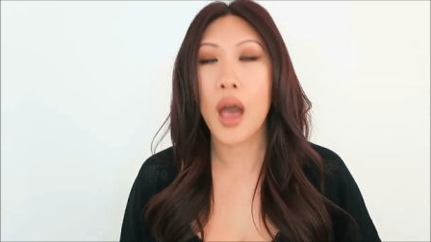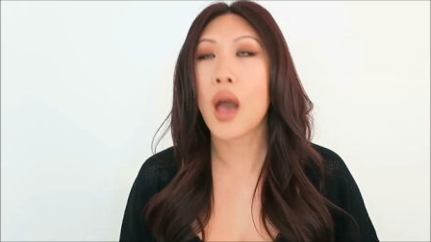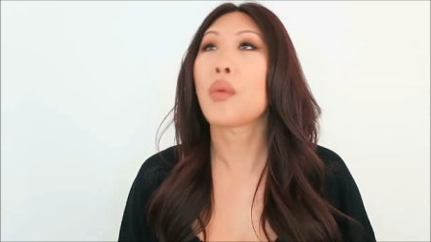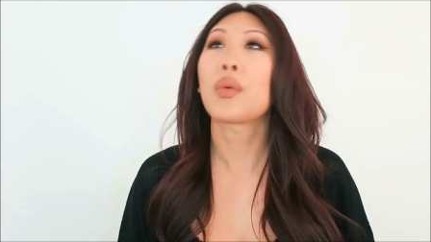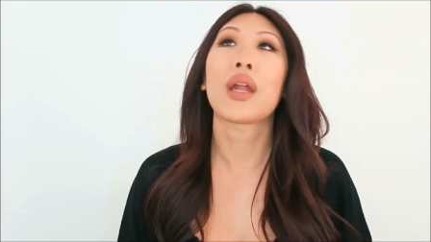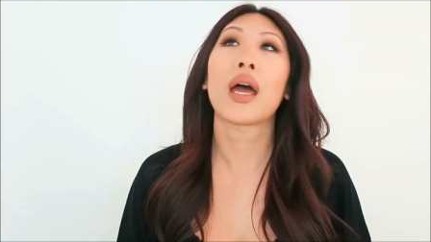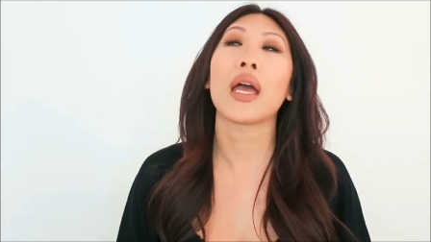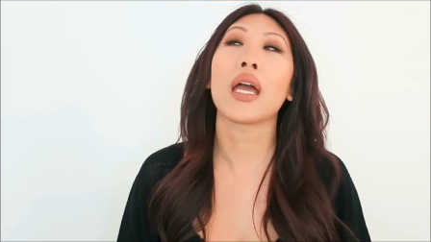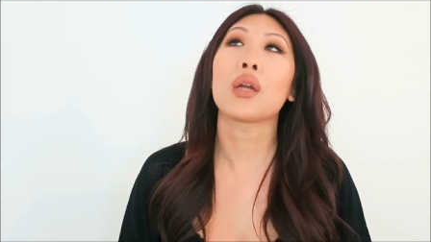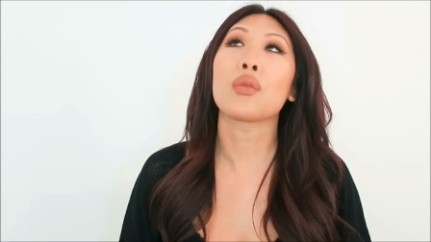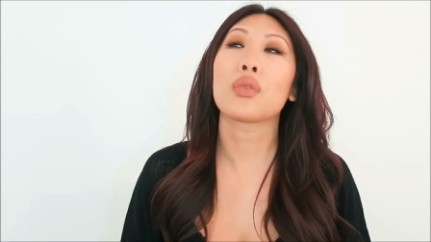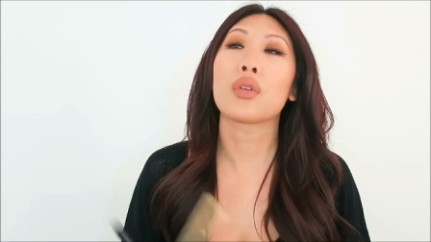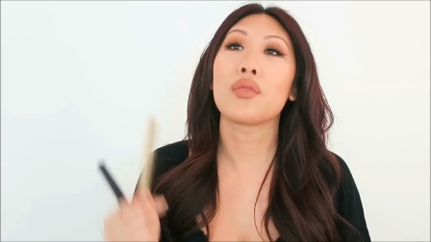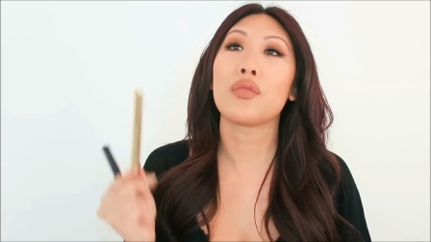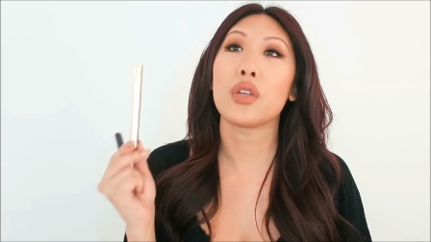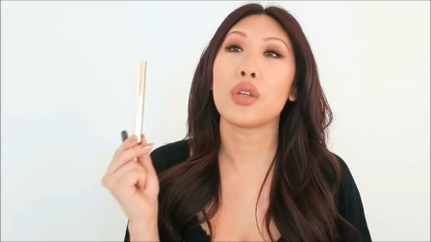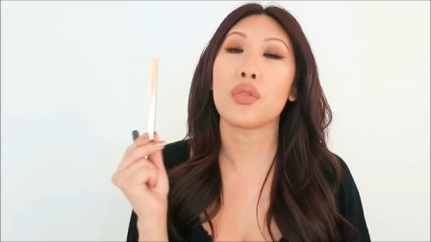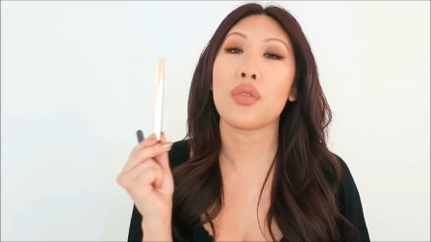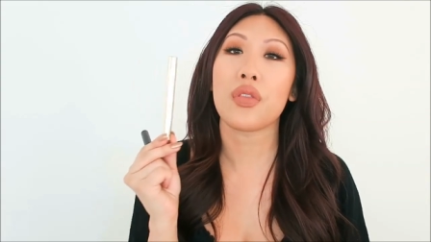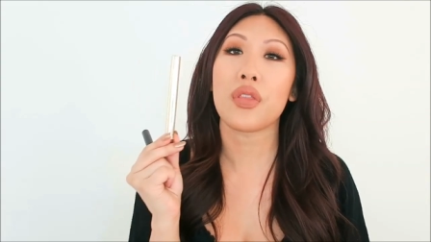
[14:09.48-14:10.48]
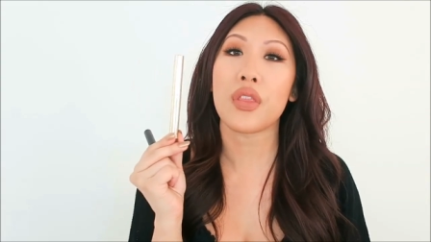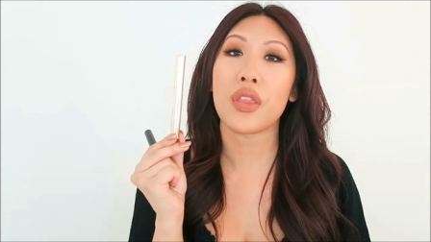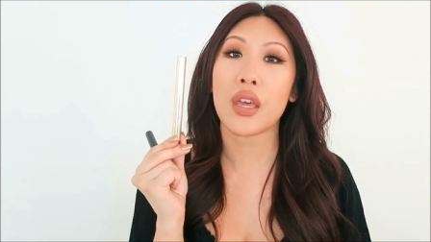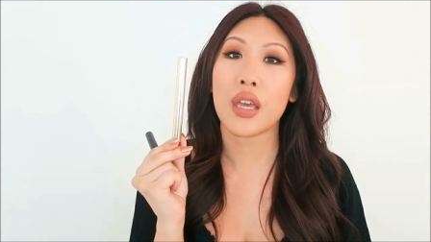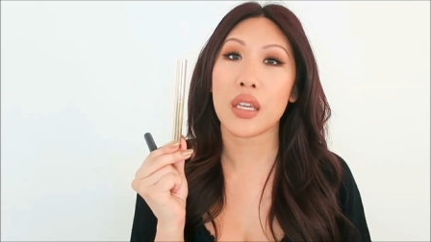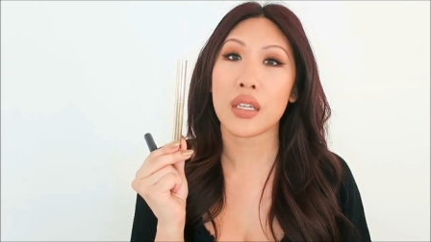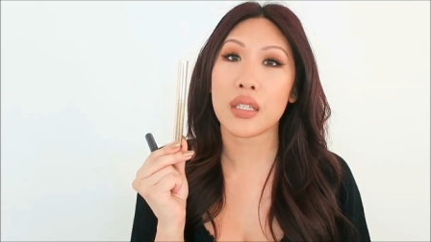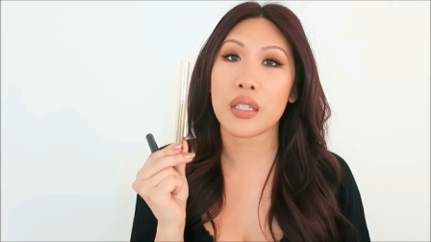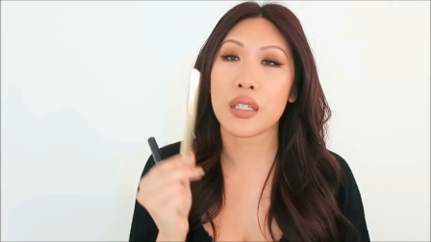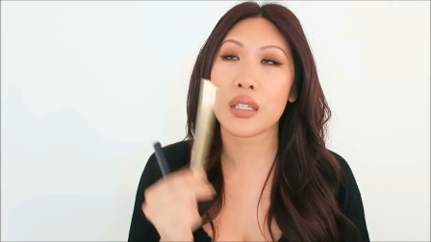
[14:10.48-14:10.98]
when I had reviewed
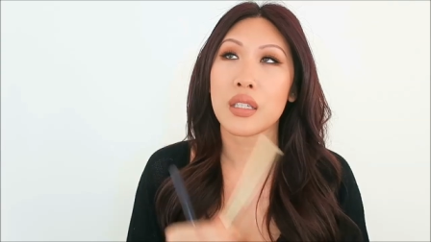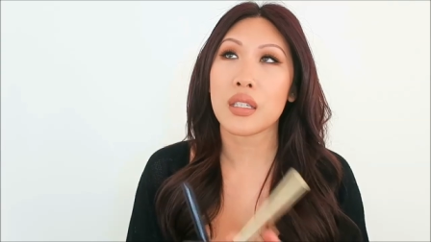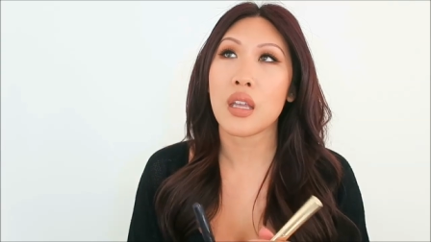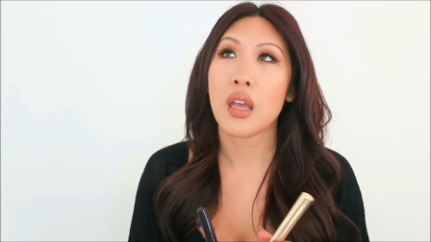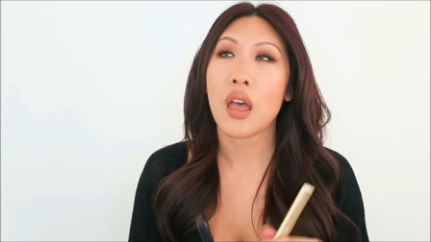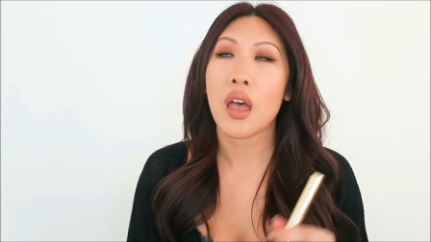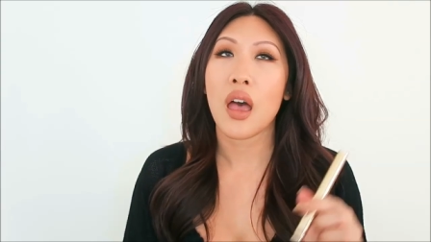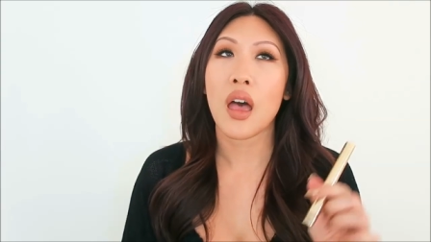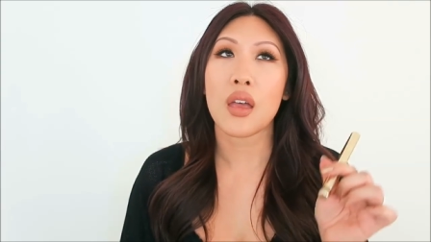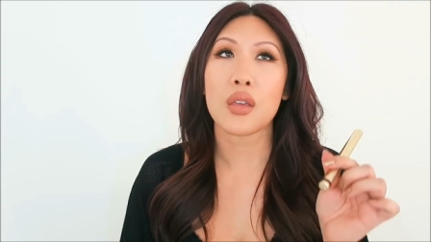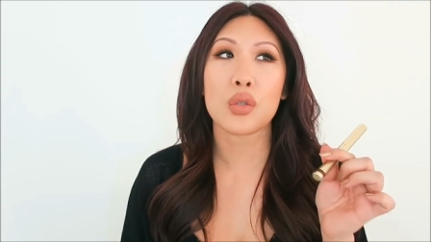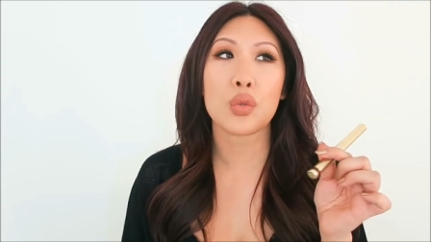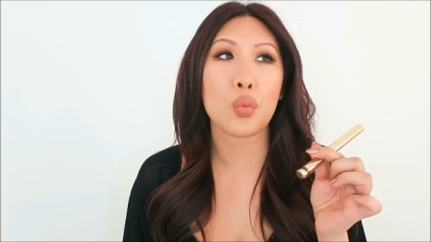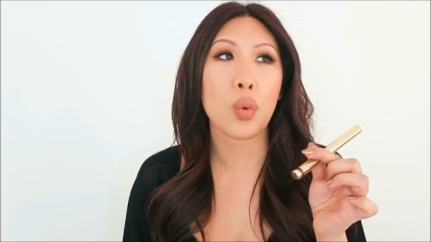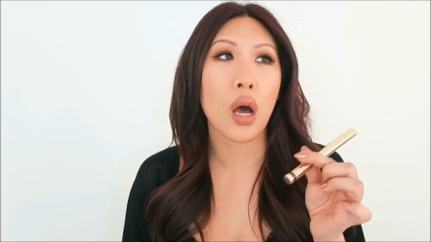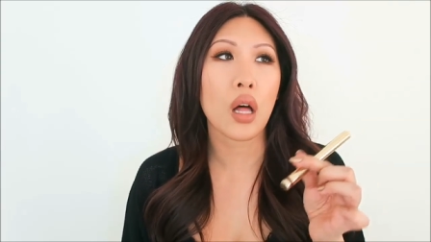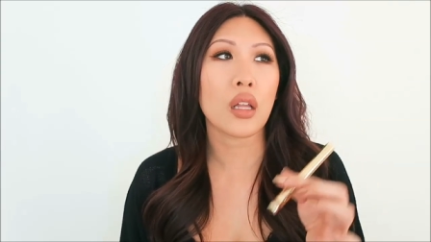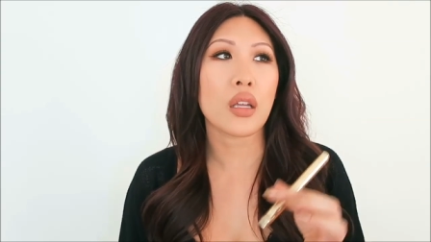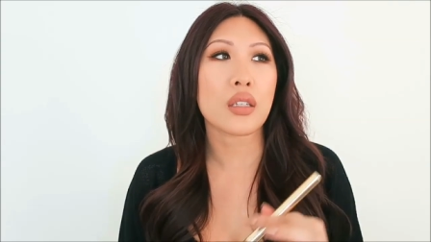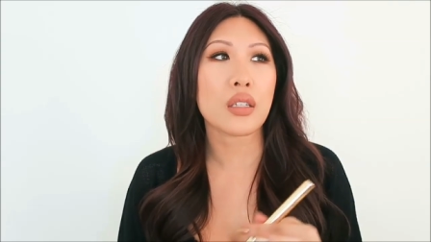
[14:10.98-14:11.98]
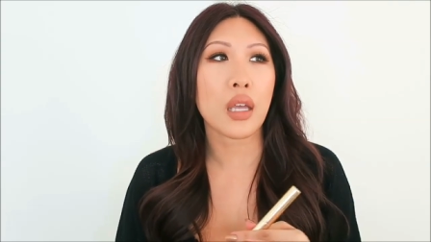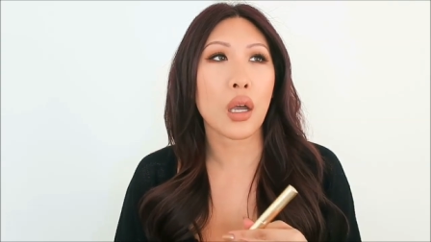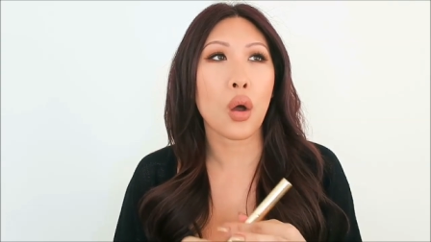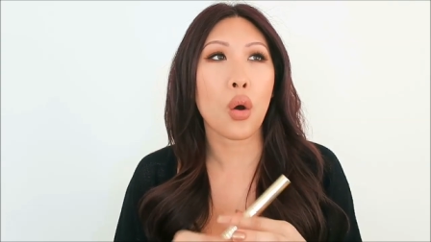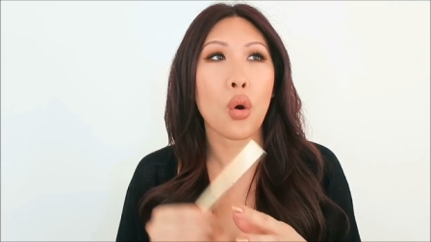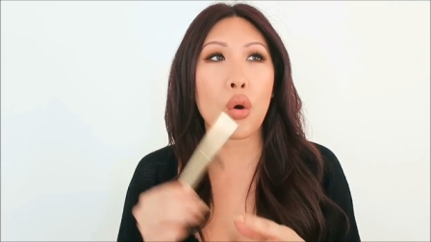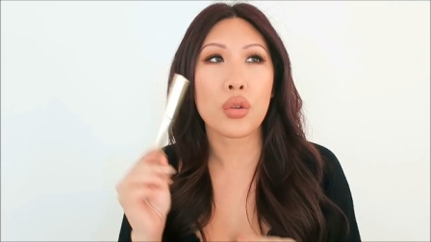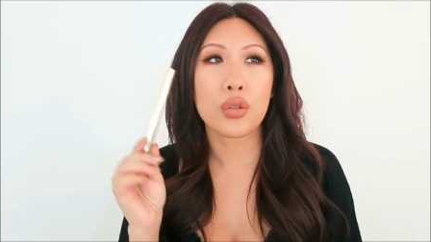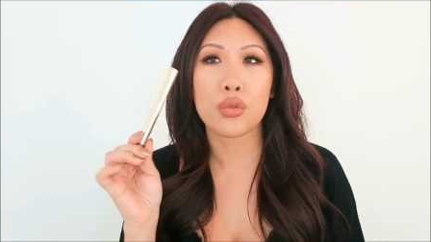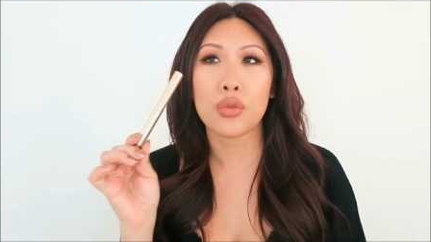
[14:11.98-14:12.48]
this, as well as like
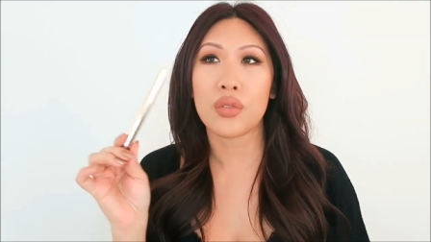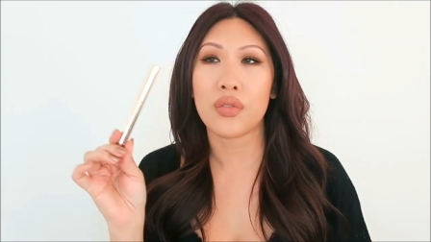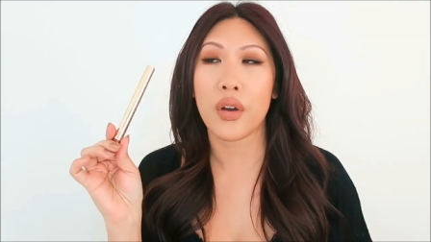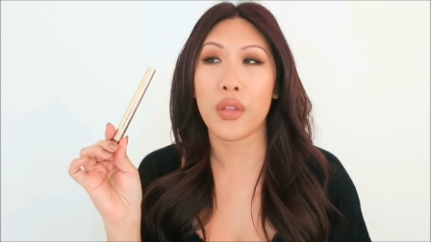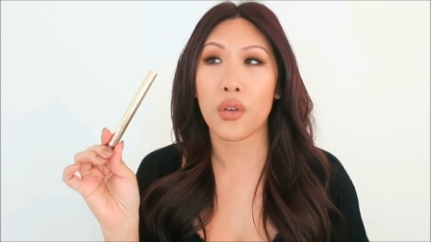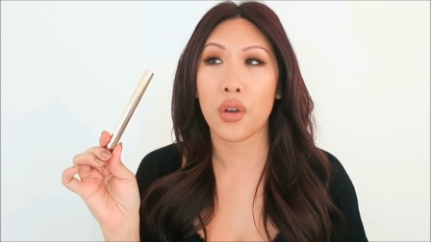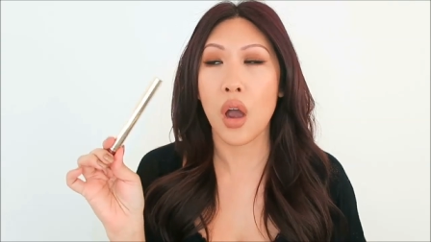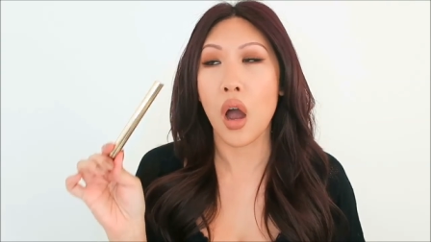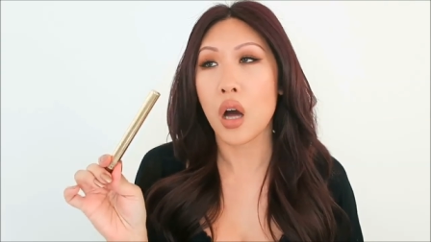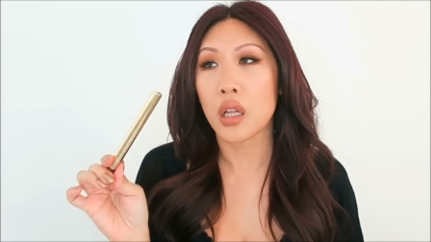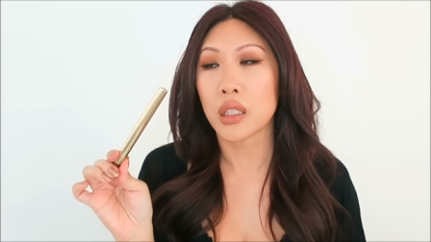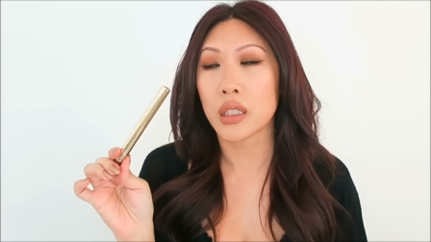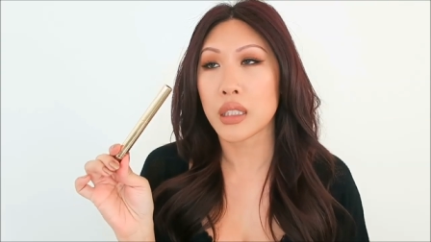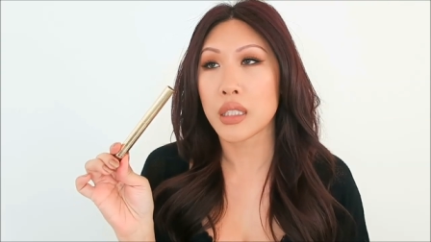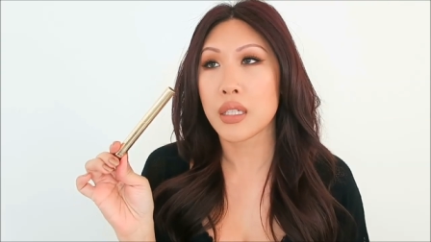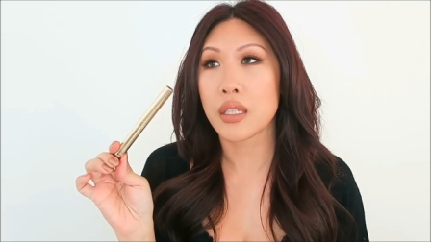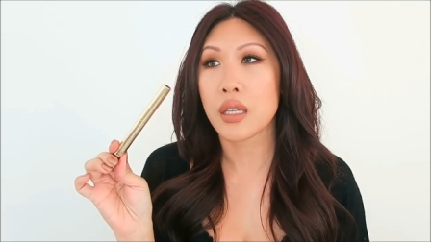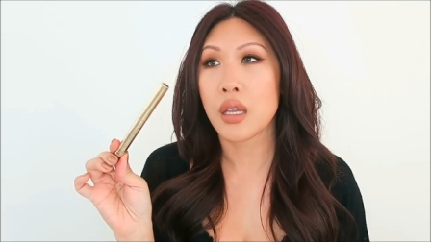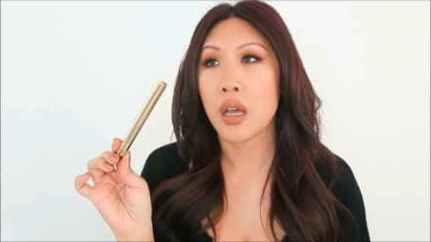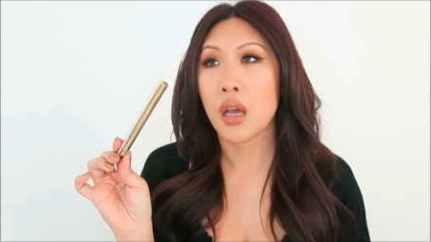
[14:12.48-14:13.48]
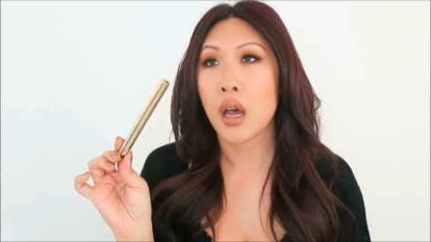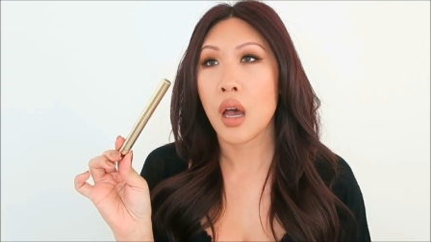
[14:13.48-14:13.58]
a whole slew of other colors,